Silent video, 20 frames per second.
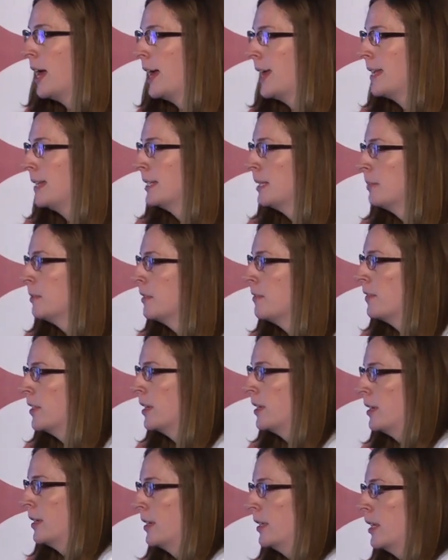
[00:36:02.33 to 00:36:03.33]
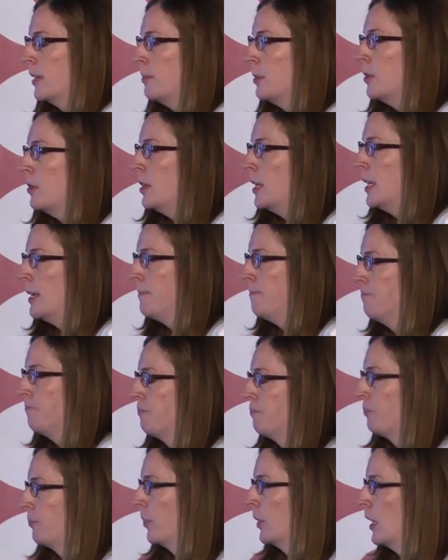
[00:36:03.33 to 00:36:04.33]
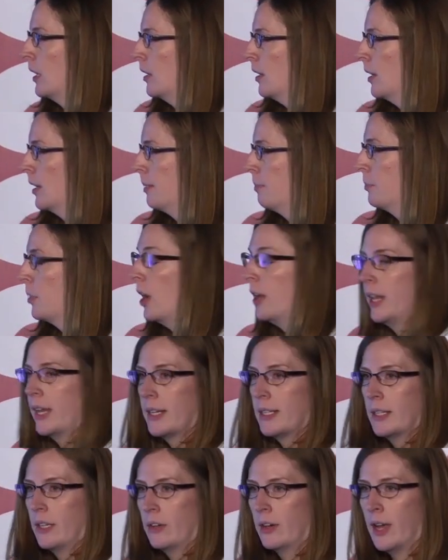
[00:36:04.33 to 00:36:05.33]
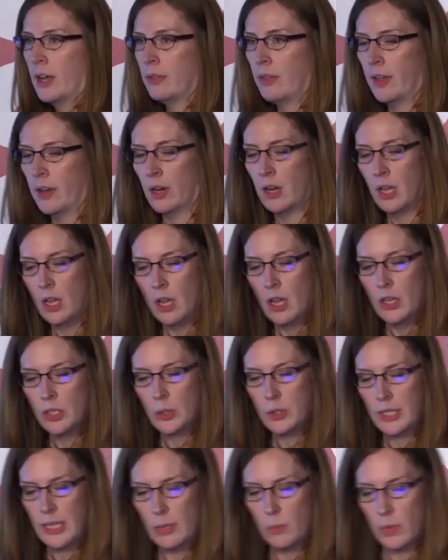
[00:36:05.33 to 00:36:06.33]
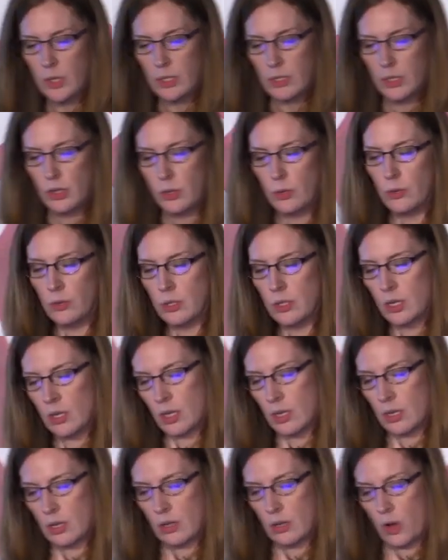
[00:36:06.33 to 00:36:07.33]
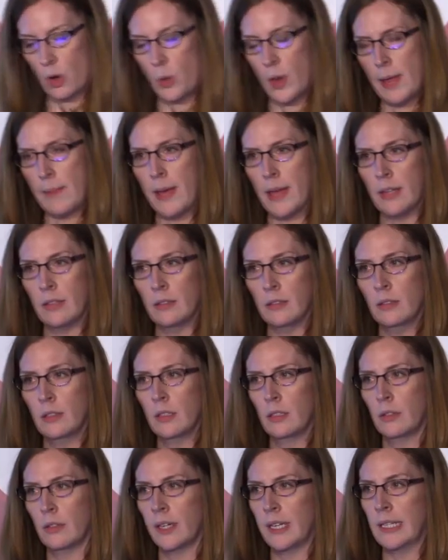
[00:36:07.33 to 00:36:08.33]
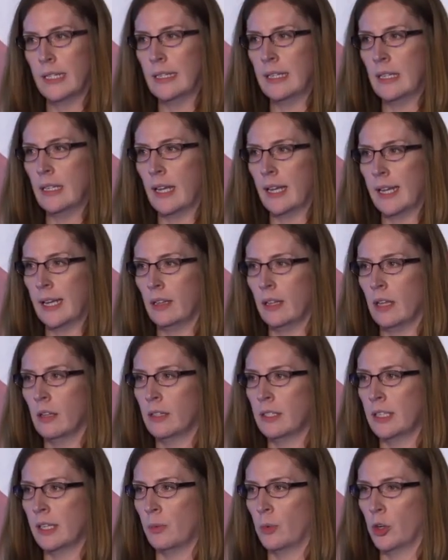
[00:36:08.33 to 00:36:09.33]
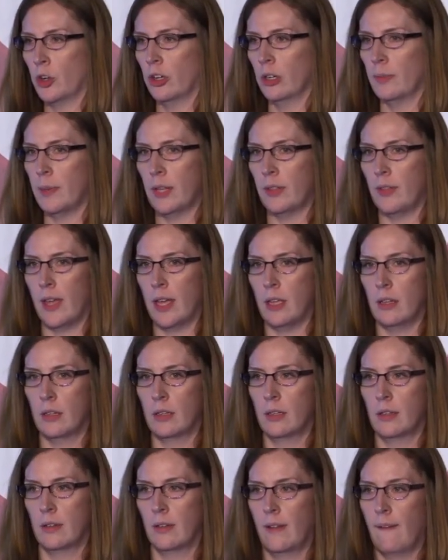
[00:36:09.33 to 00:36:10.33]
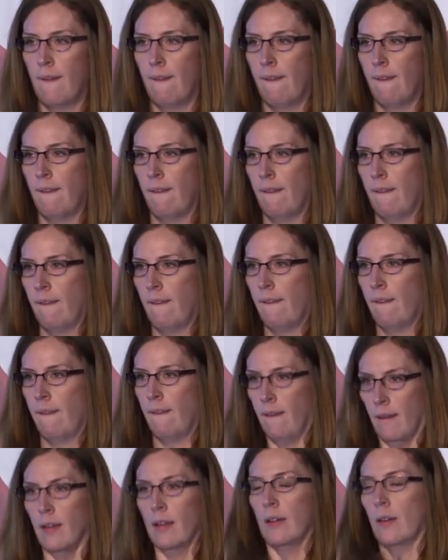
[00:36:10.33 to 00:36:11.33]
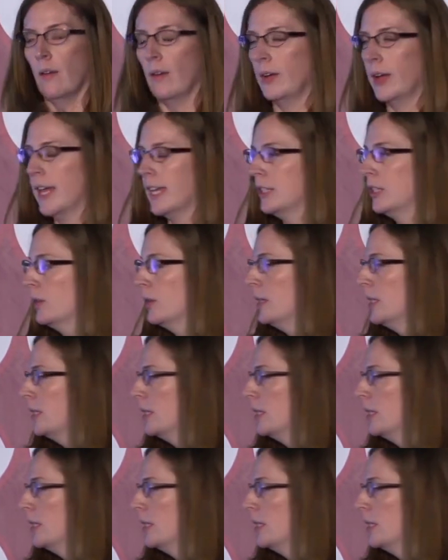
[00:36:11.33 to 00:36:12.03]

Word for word: by some of the community products that are out there. So has anyone used the OA button or Instant ILL? Has anyone heard about that? No, okay, so